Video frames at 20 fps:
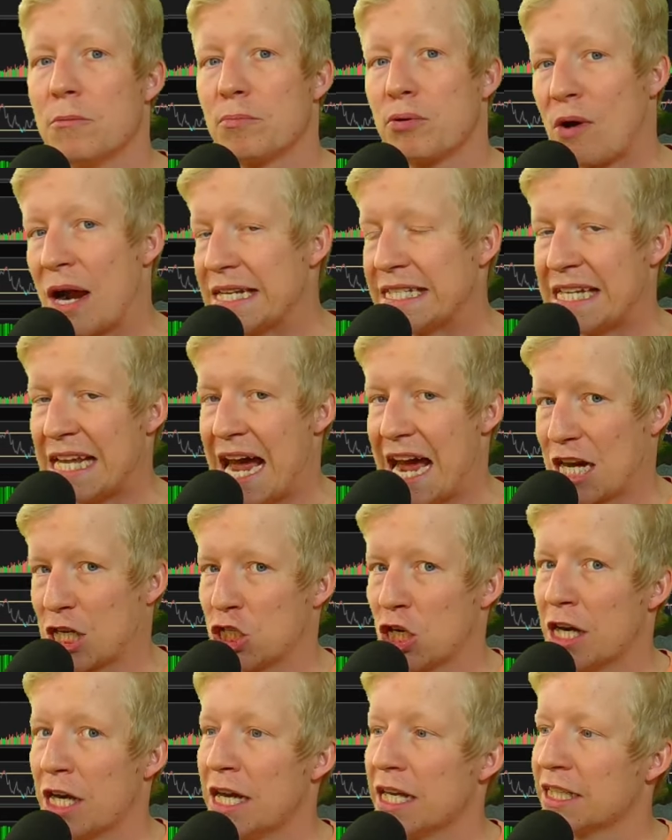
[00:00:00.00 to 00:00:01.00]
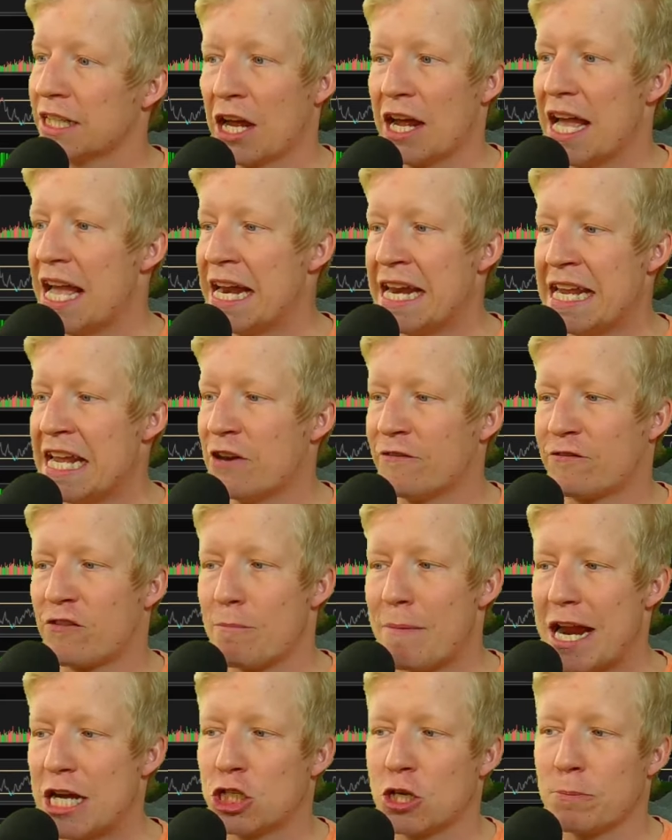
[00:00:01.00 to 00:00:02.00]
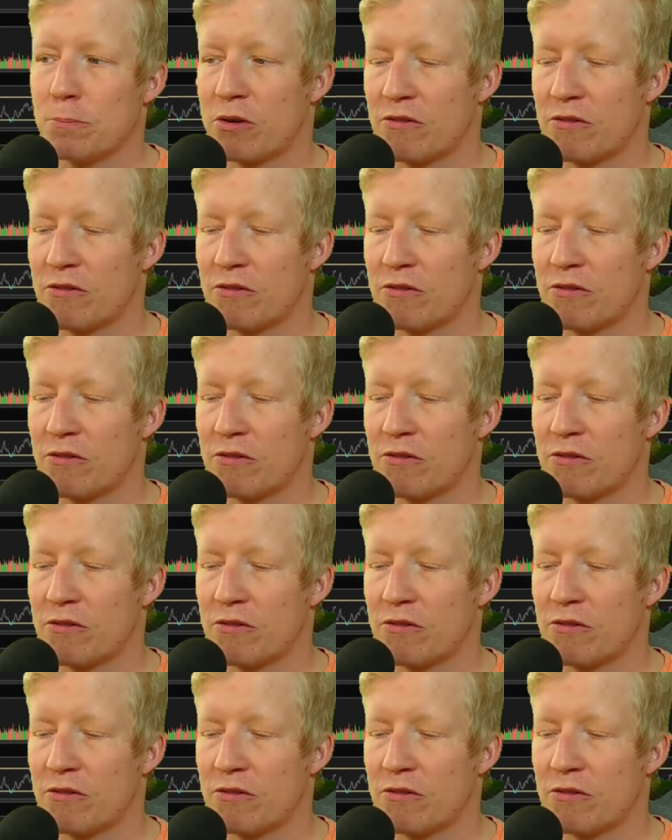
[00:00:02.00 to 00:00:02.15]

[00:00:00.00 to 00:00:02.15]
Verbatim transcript: price action, uh, any information